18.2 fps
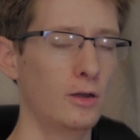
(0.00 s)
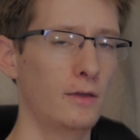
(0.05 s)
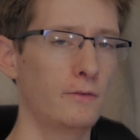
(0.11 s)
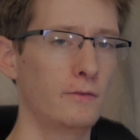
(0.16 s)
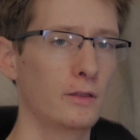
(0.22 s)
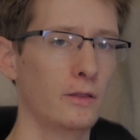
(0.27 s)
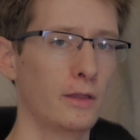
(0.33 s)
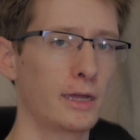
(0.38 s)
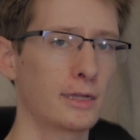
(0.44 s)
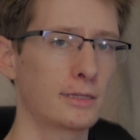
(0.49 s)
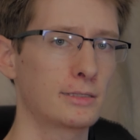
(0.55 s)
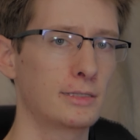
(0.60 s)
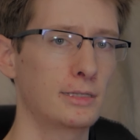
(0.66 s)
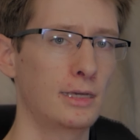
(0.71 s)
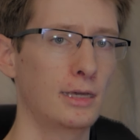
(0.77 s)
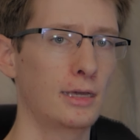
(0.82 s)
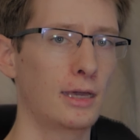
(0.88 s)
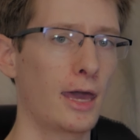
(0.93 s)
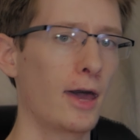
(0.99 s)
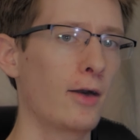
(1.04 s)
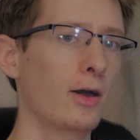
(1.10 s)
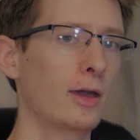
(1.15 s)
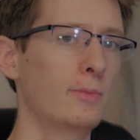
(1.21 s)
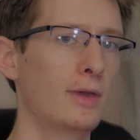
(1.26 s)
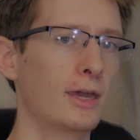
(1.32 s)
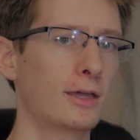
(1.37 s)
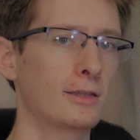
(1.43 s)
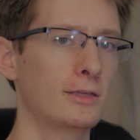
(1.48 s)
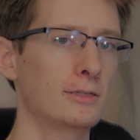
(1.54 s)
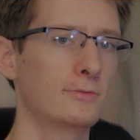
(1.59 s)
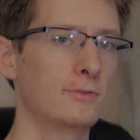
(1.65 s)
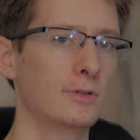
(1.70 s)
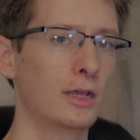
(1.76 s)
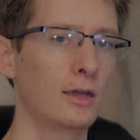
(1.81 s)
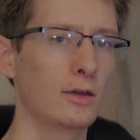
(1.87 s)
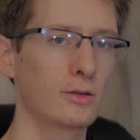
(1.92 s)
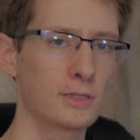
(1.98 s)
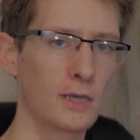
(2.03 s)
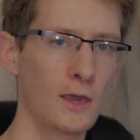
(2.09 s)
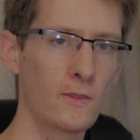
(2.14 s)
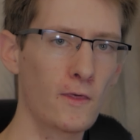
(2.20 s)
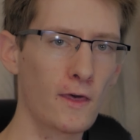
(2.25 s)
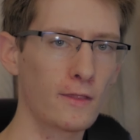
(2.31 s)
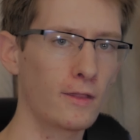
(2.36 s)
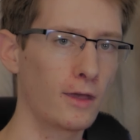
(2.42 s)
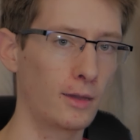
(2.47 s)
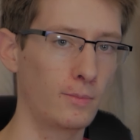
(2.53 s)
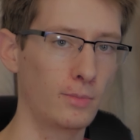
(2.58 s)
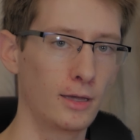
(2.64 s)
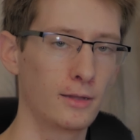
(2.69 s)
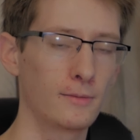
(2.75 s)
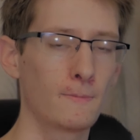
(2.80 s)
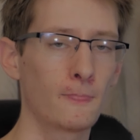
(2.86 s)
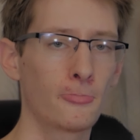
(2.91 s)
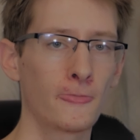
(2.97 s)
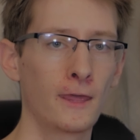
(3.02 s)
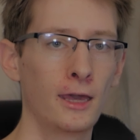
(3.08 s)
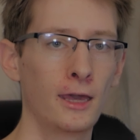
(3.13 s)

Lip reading: if you like seeing how I make these videos, hit that like button.